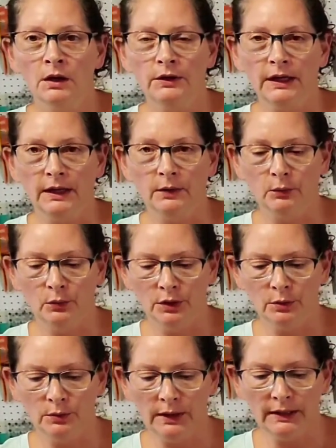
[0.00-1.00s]
Okay,
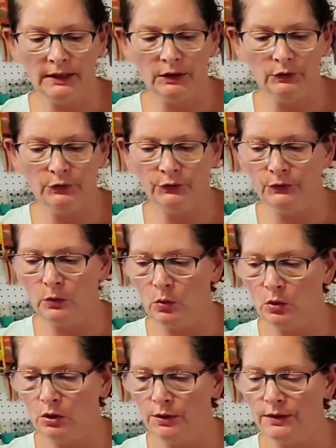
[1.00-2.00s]
we're ready
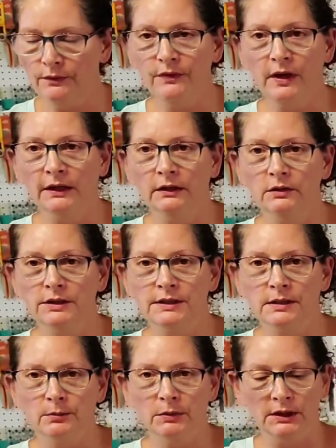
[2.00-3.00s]
for the final
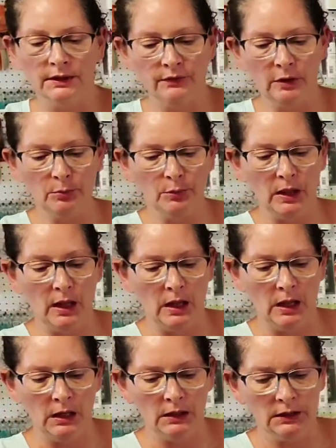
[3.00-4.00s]
assembly of our
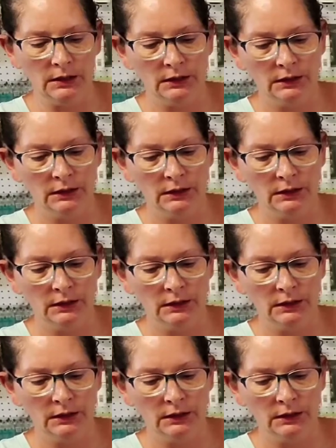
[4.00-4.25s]
block.